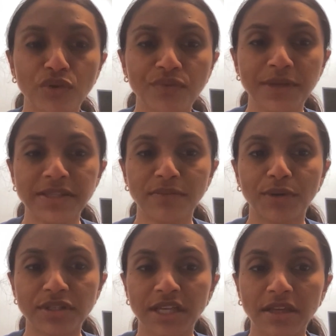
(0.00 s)
movements in
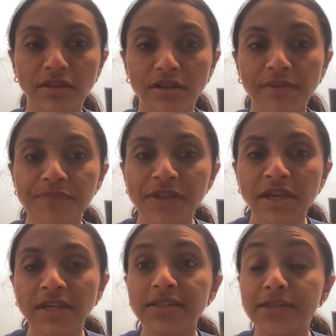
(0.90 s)
particular,
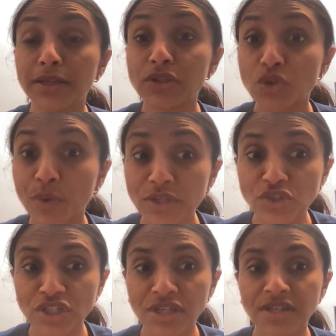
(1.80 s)
sudden
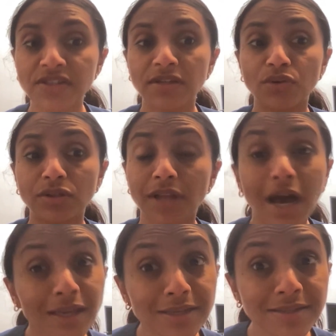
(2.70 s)
twinges or
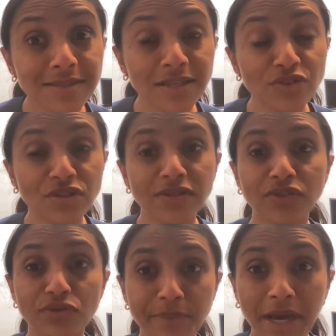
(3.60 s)
locking sensations in
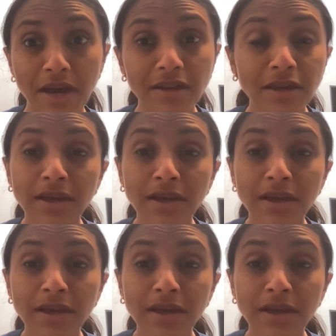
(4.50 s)
your back,